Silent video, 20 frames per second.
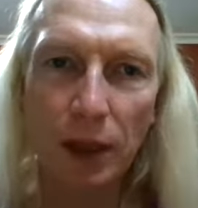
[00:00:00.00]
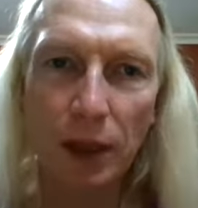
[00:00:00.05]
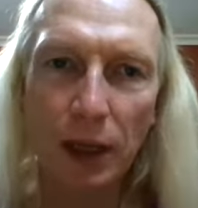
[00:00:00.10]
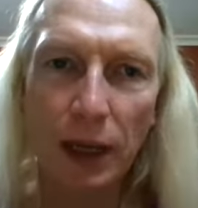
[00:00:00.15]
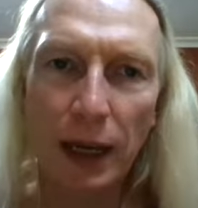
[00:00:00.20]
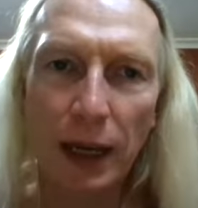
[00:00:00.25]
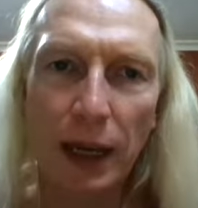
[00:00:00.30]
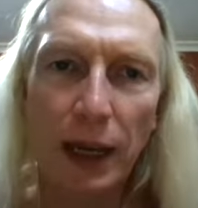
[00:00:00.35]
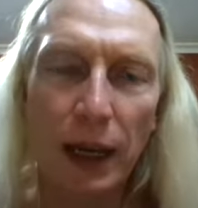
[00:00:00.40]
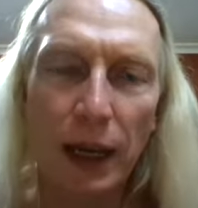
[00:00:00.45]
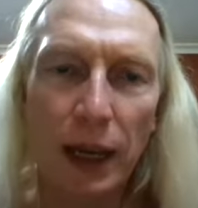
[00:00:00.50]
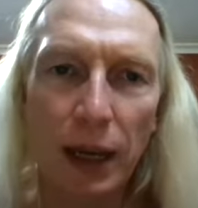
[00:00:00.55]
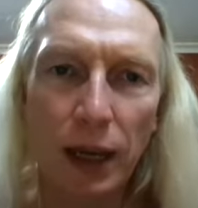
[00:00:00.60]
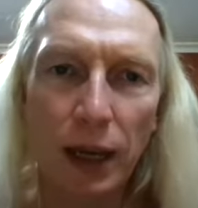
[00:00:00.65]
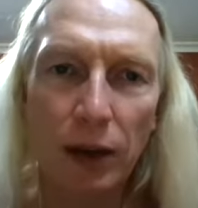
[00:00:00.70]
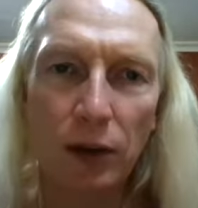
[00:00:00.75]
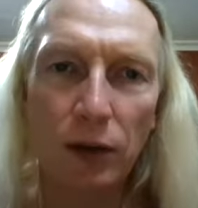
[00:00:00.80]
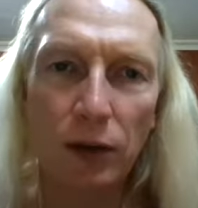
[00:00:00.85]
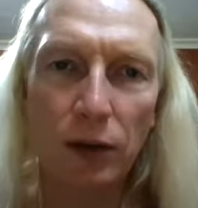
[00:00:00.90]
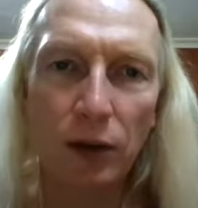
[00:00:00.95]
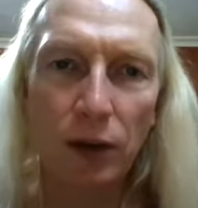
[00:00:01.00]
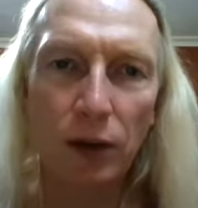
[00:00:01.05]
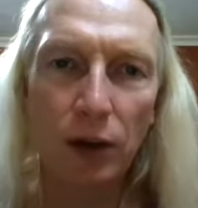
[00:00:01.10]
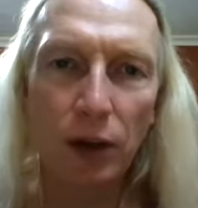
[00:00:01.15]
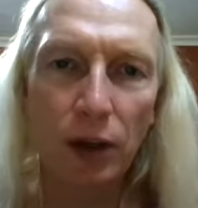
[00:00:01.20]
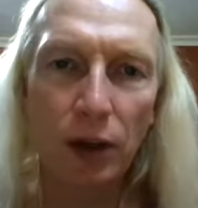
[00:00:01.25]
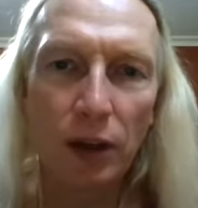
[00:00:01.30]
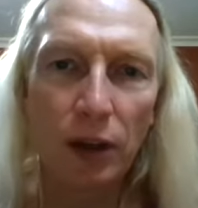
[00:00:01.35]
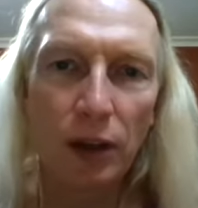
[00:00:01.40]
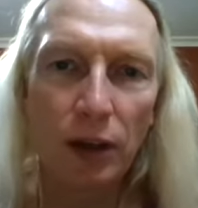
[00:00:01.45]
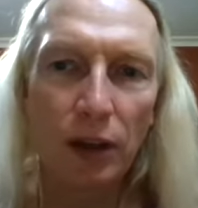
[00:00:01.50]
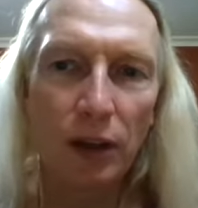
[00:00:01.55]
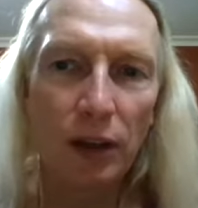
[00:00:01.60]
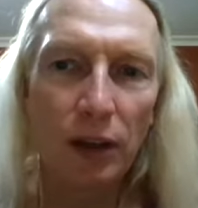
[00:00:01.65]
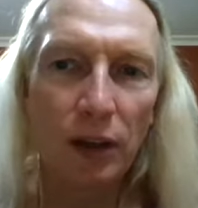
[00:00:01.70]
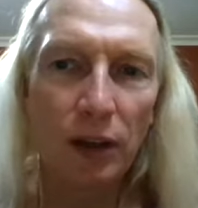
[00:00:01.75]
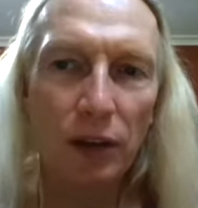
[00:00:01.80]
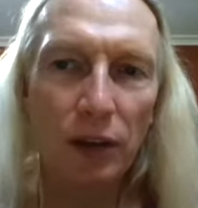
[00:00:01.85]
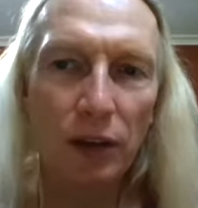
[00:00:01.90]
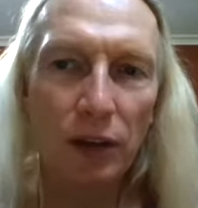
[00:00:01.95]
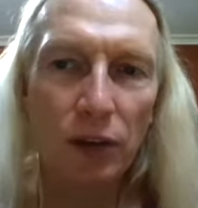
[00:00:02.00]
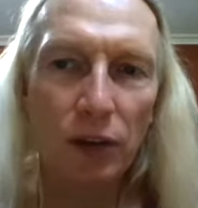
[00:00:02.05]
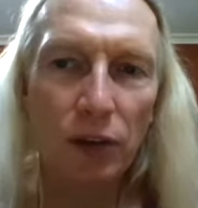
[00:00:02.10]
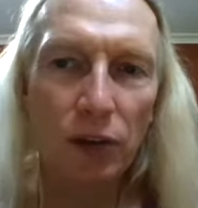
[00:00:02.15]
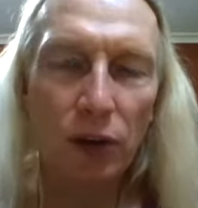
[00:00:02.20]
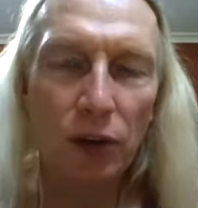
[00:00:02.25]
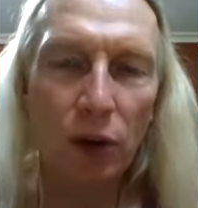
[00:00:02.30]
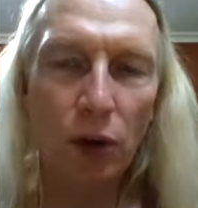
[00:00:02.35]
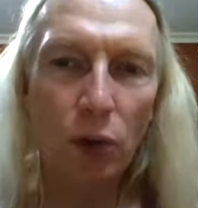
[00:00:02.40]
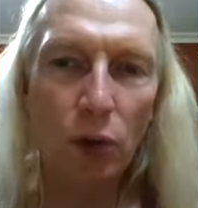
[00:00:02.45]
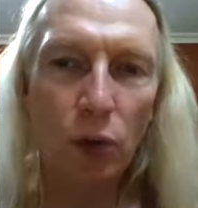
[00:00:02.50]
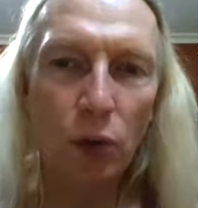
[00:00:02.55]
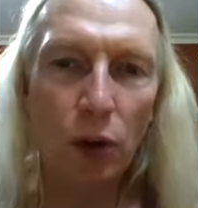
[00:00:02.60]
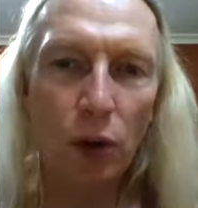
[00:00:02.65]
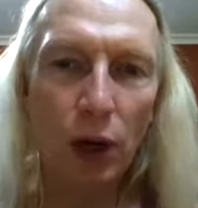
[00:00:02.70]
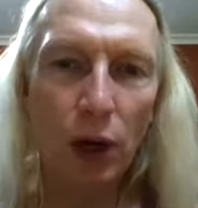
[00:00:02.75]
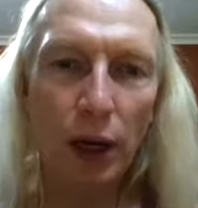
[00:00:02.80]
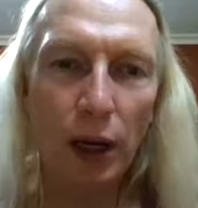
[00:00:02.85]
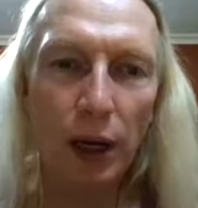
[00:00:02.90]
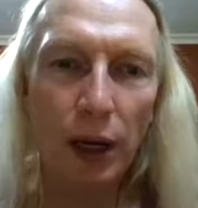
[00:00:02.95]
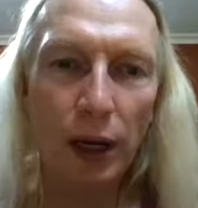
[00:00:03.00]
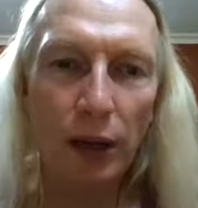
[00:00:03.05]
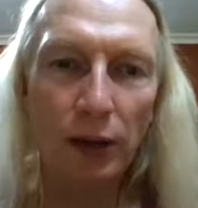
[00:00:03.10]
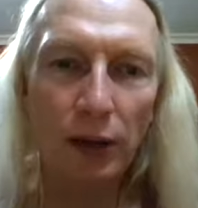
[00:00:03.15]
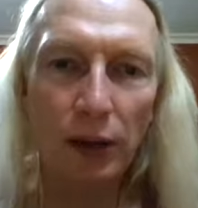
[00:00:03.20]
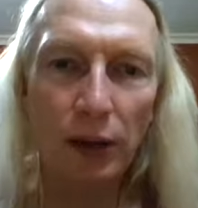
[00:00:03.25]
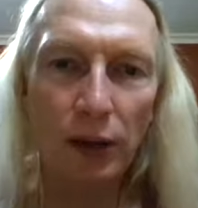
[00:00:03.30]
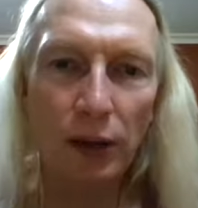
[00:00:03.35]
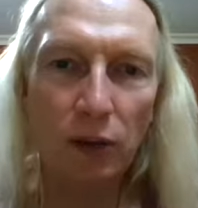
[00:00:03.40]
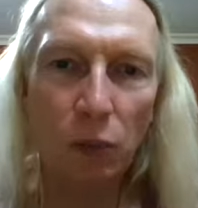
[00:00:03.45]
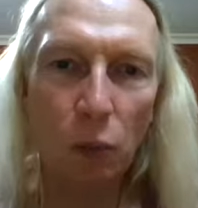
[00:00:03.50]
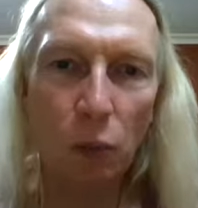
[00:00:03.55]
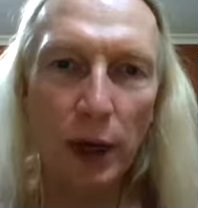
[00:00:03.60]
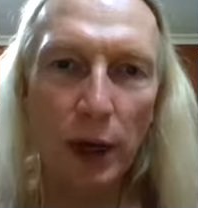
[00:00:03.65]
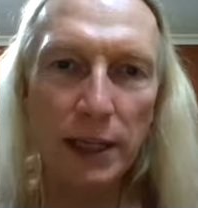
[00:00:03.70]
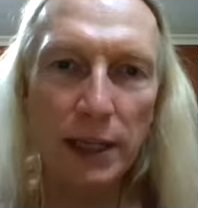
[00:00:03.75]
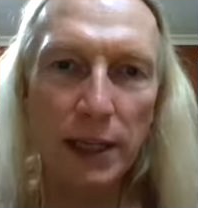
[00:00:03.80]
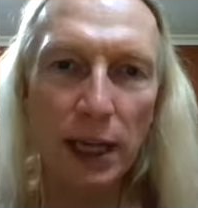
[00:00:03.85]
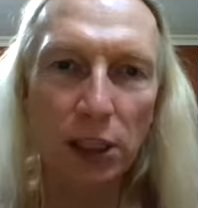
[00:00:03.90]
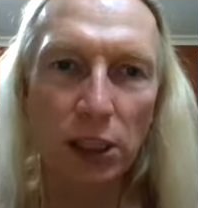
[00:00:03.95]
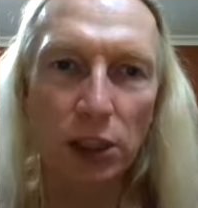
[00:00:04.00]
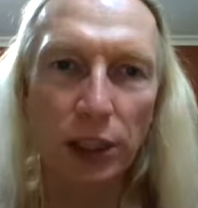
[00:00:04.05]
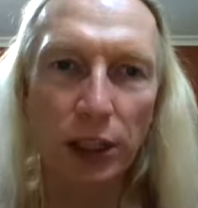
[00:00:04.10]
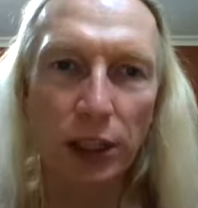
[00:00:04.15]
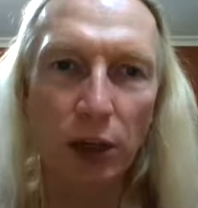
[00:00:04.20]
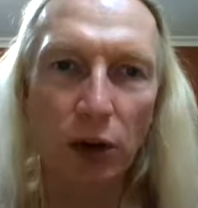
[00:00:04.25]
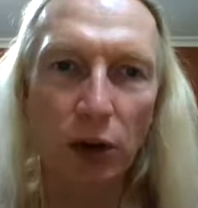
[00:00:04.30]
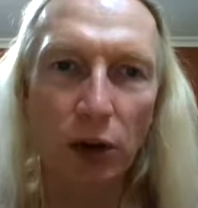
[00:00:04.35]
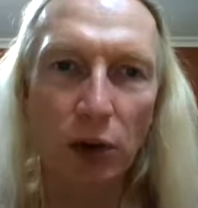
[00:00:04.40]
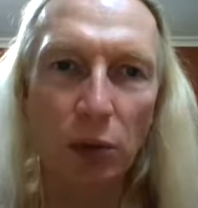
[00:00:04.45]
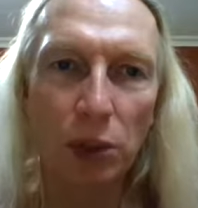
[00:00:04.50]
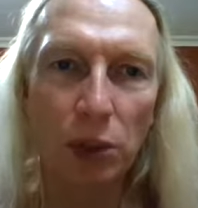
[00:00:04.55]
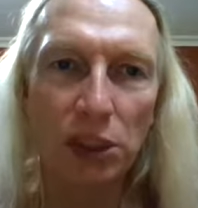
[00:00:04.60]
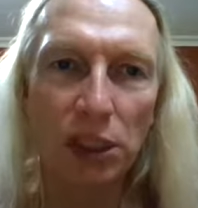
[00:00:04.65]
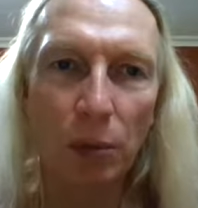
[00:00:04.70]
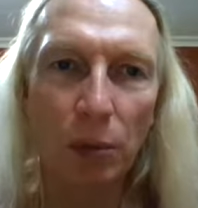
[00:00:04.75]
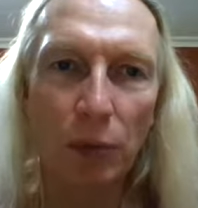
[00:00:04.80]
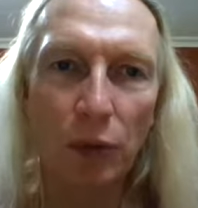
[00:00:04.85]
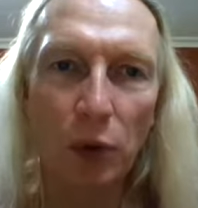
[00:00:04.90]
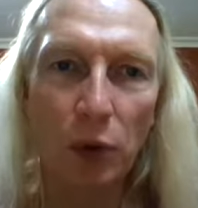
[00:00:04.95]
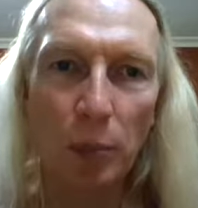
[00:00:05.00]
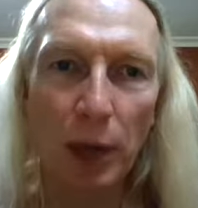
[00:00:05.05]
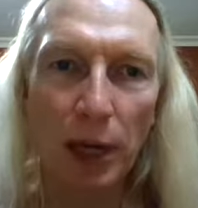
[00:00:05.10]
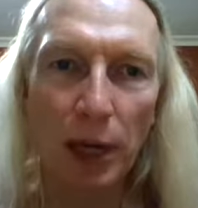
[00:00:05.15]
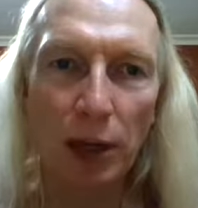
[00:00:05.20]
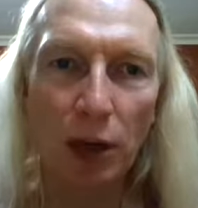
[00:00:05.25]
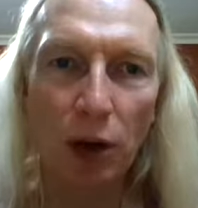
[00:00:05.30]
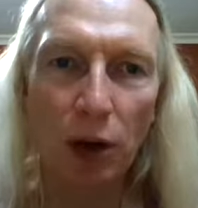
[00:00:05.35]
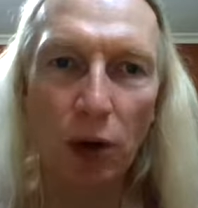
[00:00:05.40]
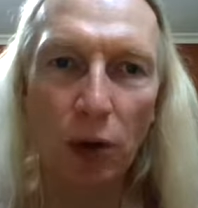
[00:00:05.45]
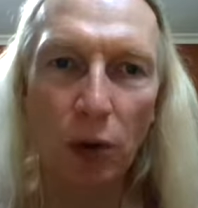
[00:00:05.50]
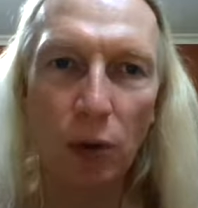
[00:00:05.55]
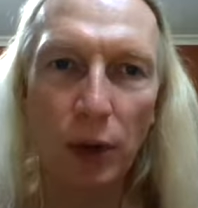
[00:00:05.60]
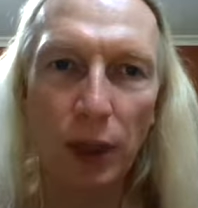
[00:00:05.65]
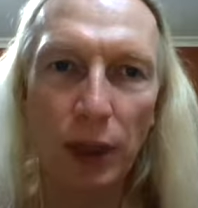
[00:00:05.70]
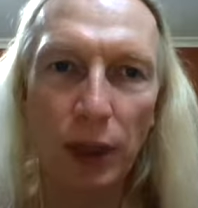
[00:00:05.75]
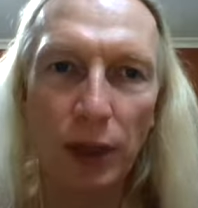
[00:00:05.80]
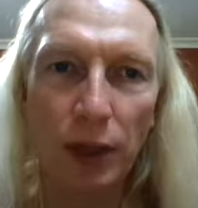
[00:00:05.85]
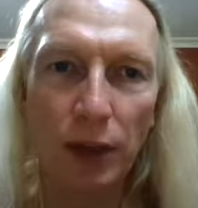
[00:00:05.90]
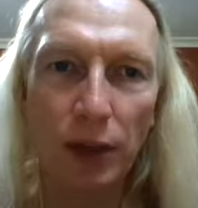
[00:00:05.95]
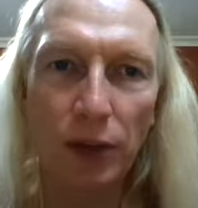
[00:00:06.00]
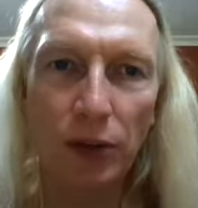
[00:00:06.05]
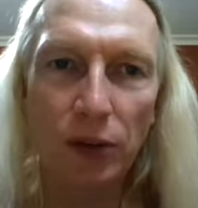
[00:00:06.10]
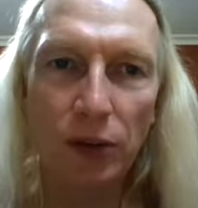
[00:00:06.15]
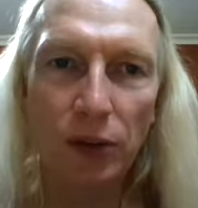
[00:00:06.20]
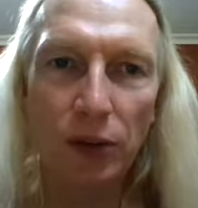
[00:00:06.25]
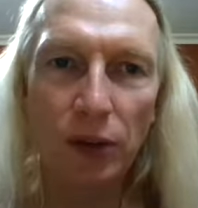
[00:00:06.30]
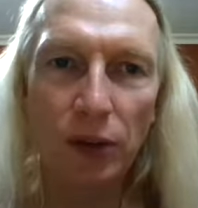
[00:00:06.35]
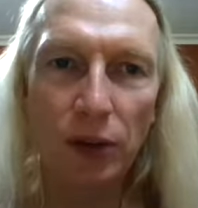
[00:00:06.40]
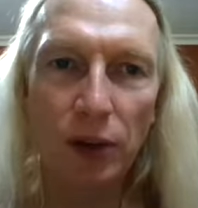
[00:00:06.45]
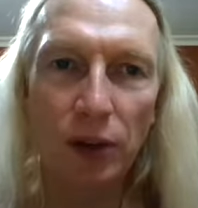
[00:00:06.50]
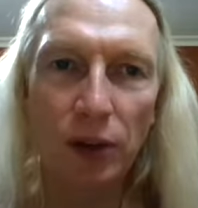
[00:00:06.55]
And so I did white tantric yoga, which some of you may know is